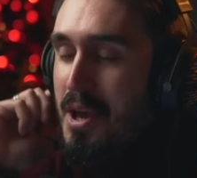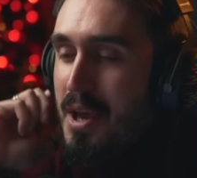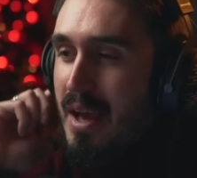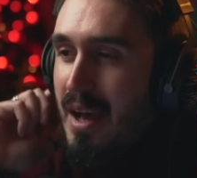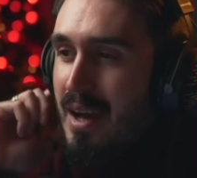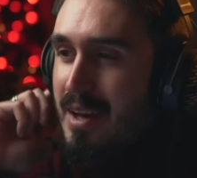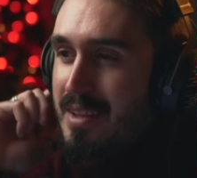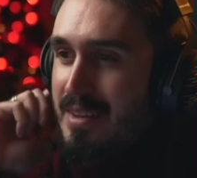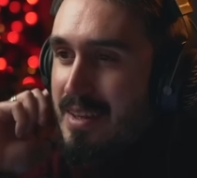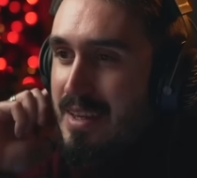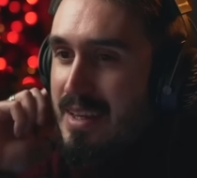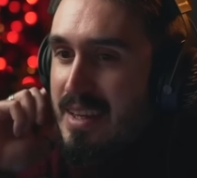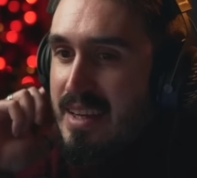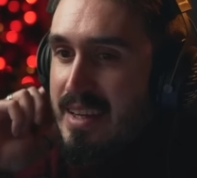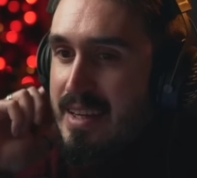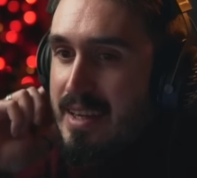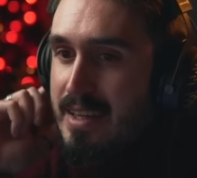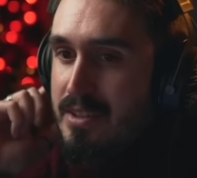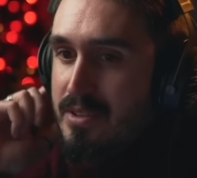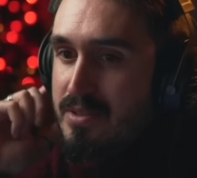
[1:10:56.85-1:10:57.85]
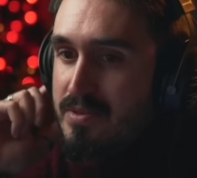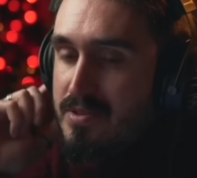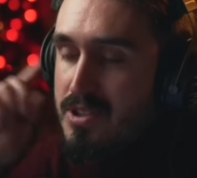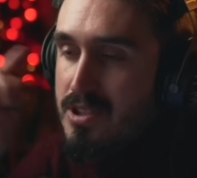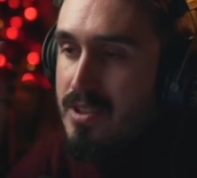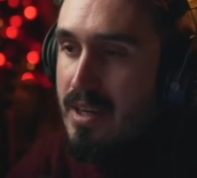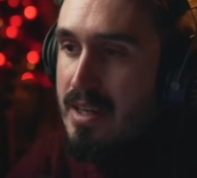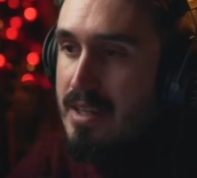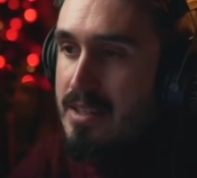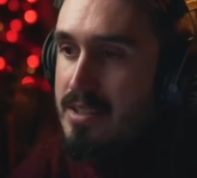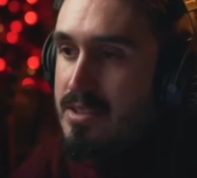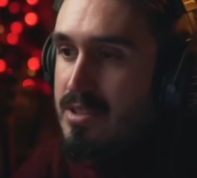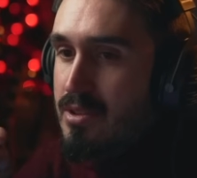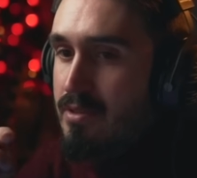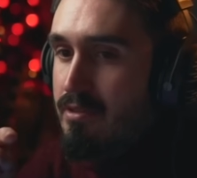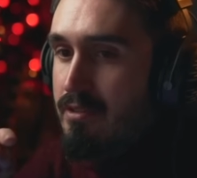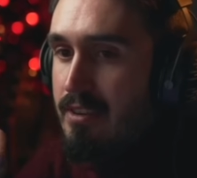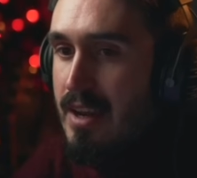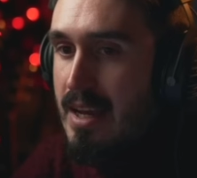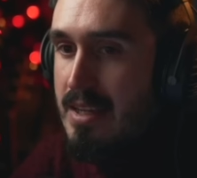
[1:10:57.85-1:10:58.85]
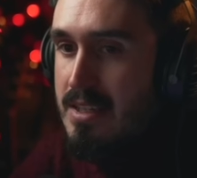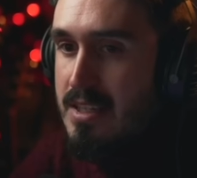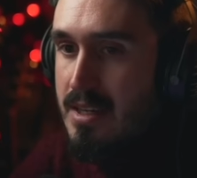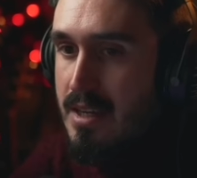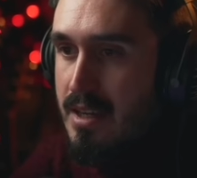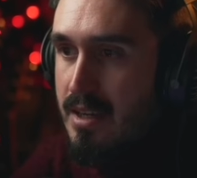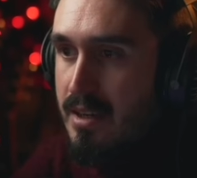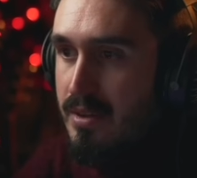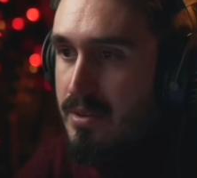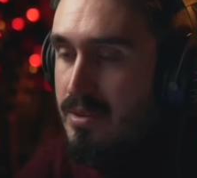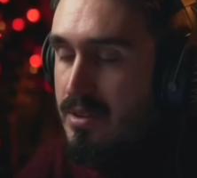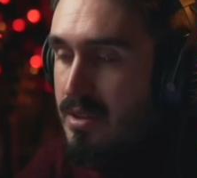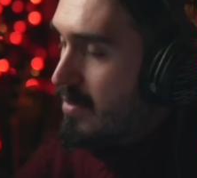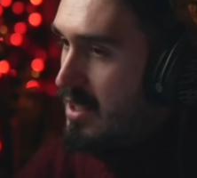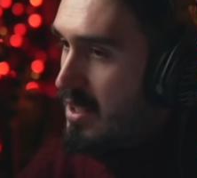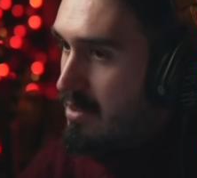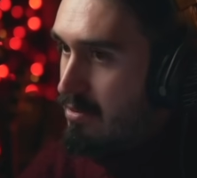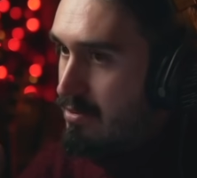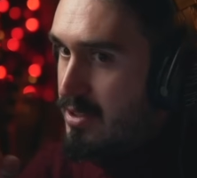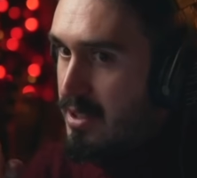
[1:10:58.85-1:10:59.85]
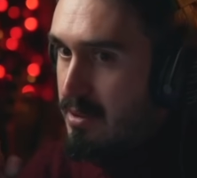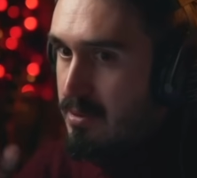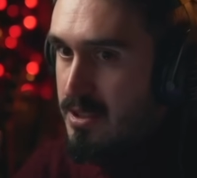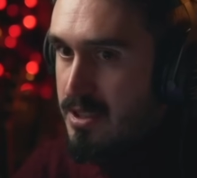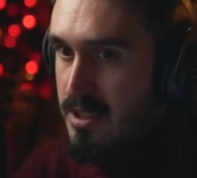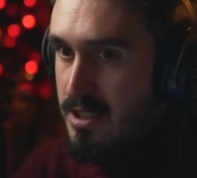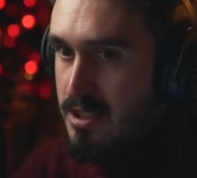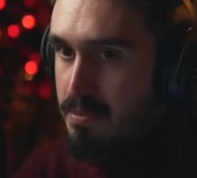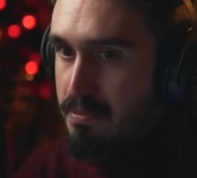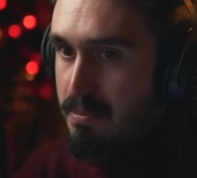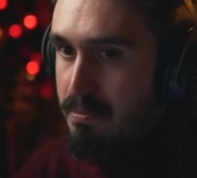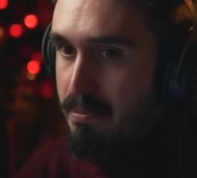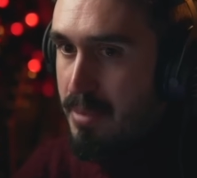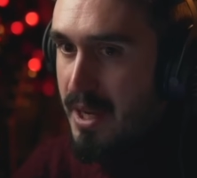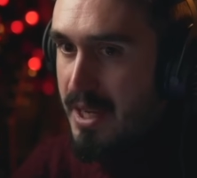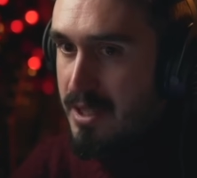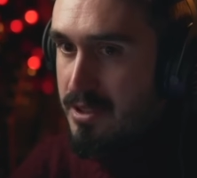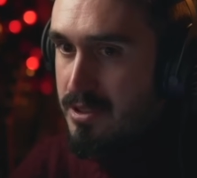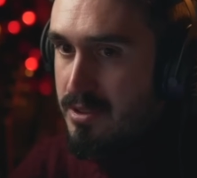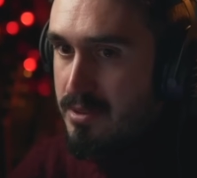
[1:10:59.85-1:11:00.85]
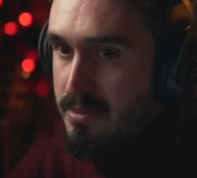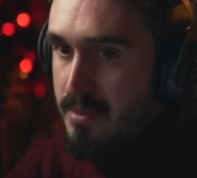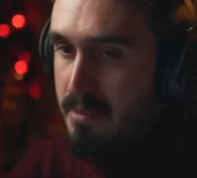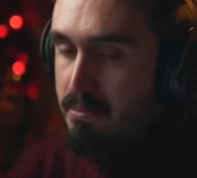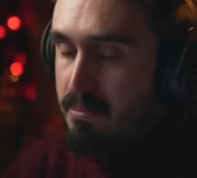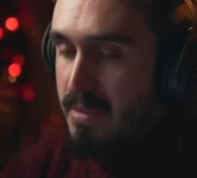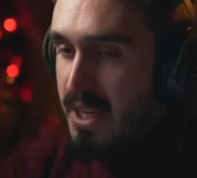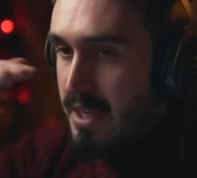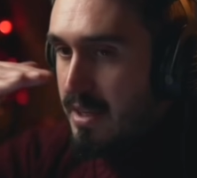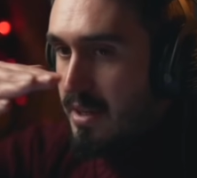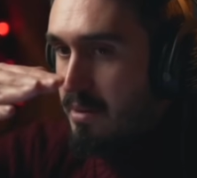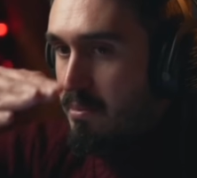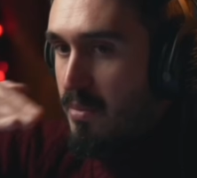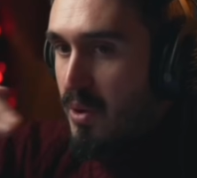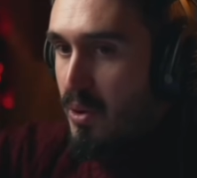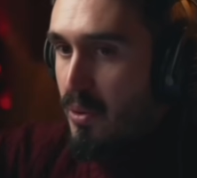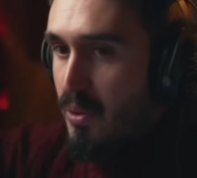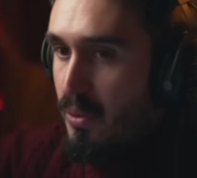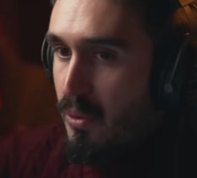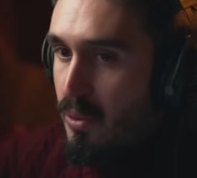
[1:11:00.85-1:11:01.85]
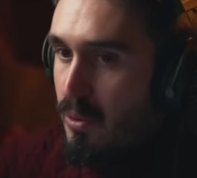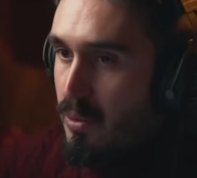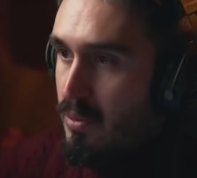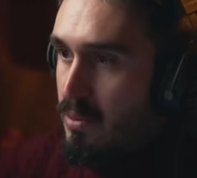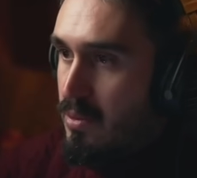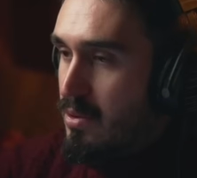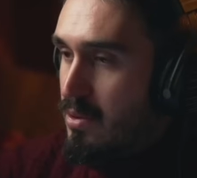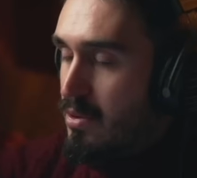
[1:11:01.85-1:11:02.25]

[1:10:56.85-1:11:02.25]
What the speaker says: I think it kind of tries to flatten out the frequency spectrum and make it more